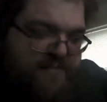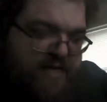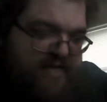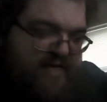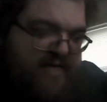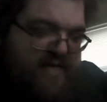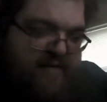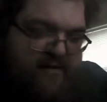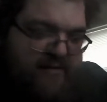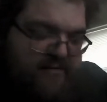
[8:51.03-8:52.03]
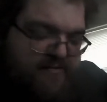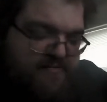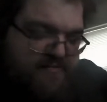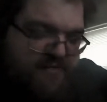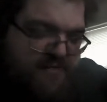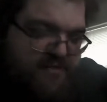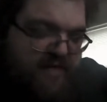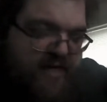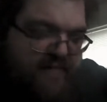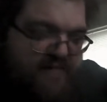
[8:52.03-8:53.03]
akin to the
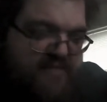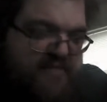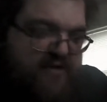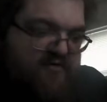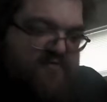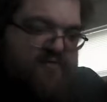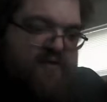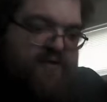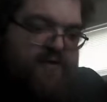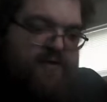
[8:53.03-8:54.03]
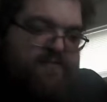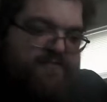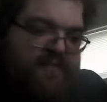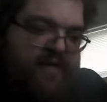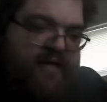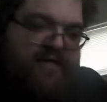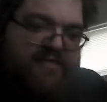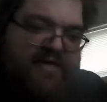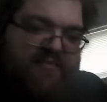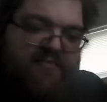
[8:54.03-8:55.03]
game itself. As
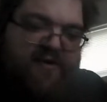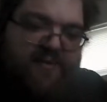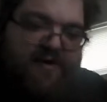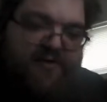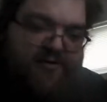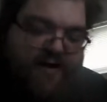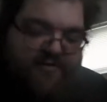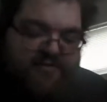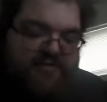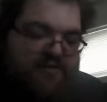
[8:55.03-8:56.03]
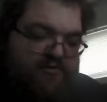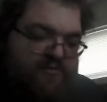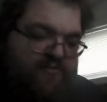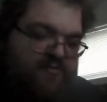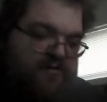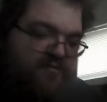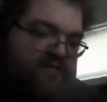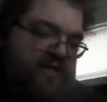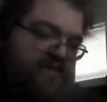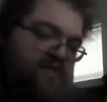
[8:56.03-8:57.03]
Simon Belmont, you were able to do multiple
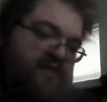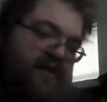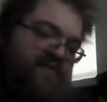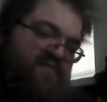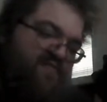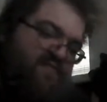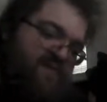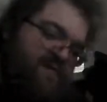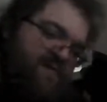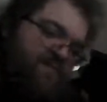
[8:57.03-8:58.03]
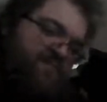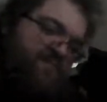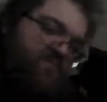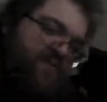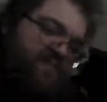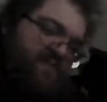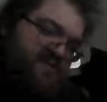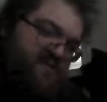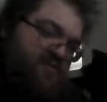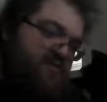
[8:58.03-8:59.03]
things. You could have
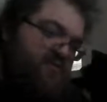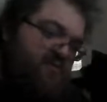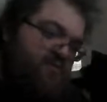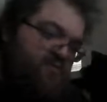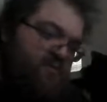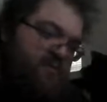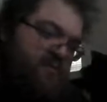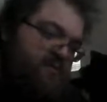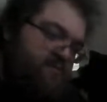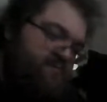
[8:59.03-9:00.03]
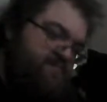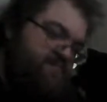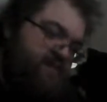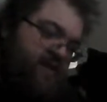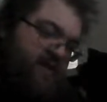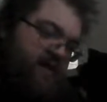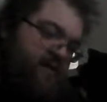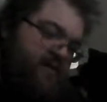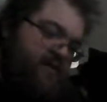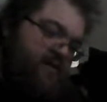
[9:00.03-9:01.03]
whips, you could throw
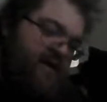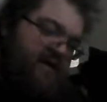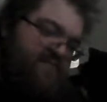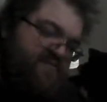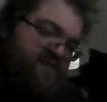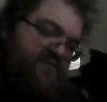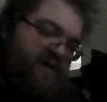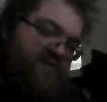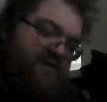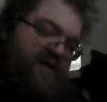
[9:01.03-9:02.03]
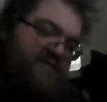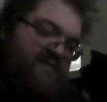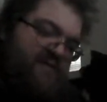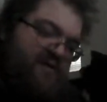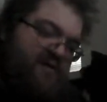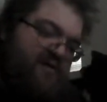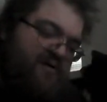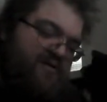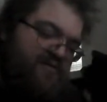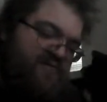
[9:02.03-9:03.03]
knives, you had a cross that did all
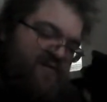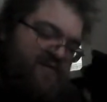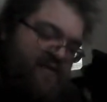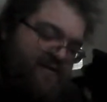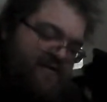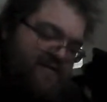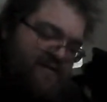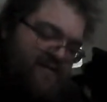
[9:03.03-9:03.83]
sorts of fun things.